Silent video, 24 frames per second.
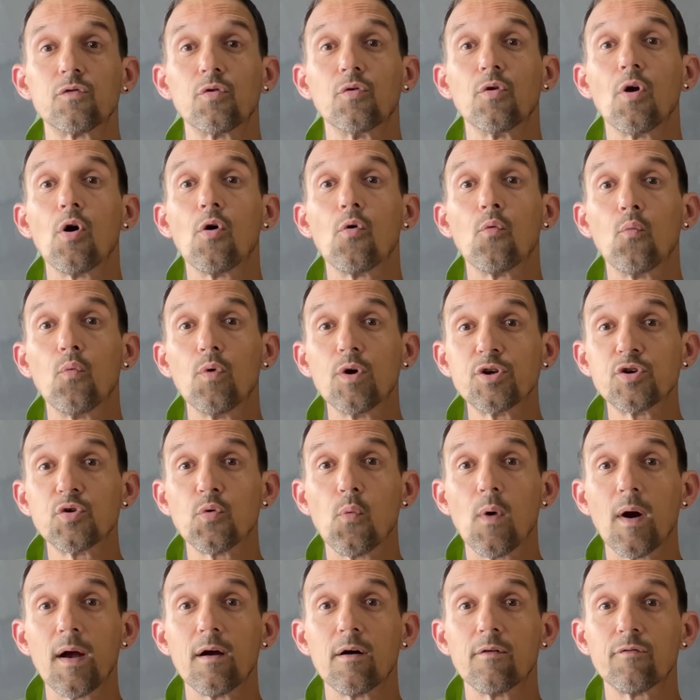know which
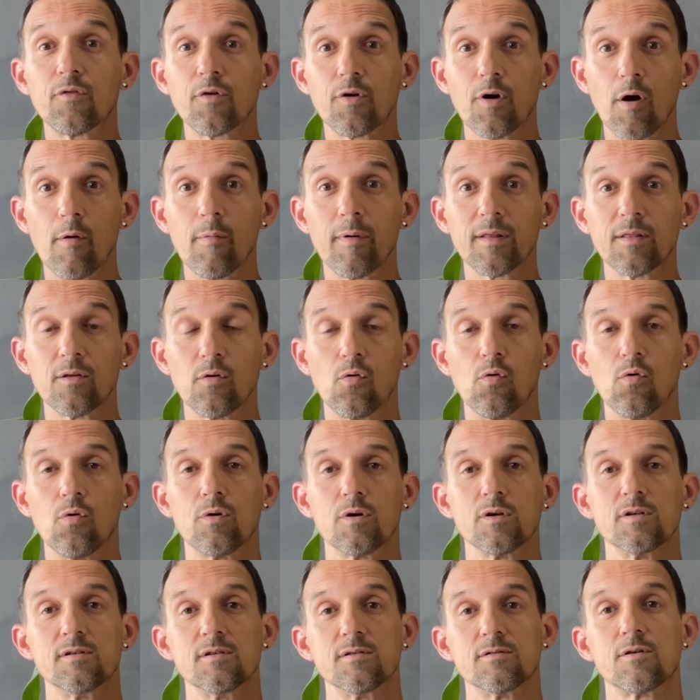way of growing the
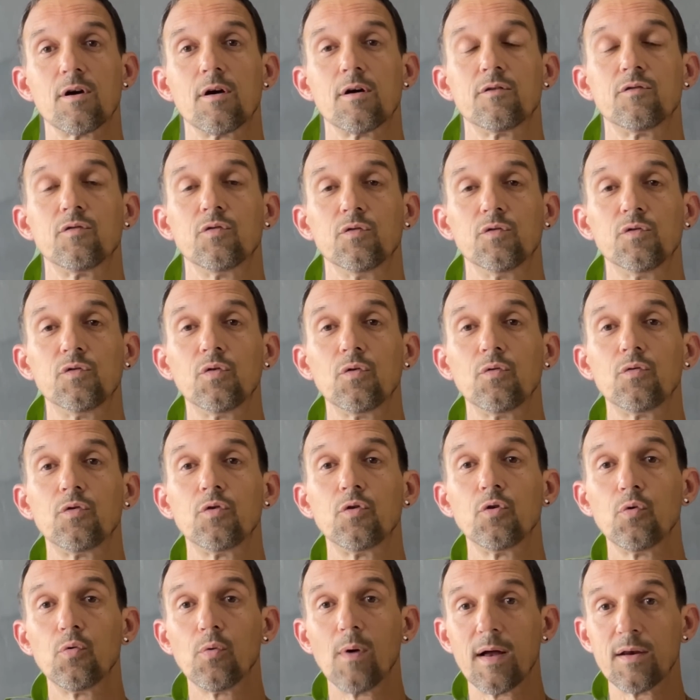orchids is going to suit
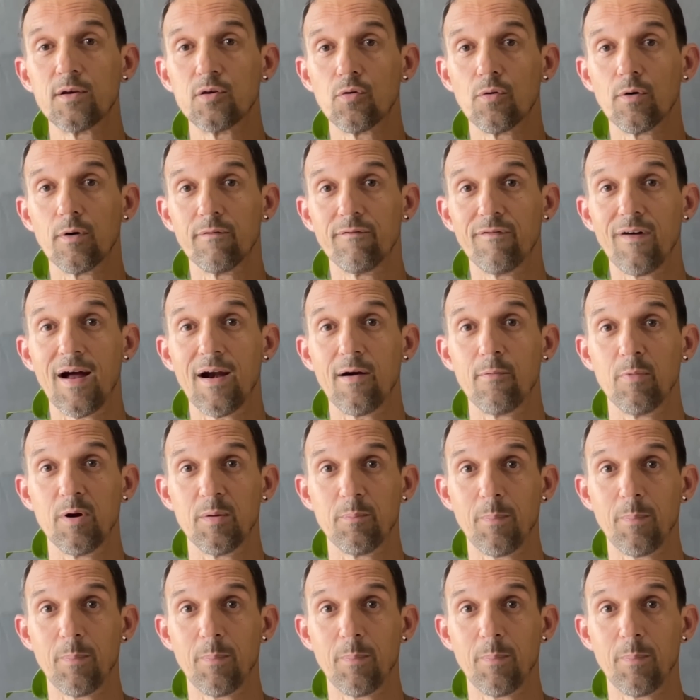you and your environment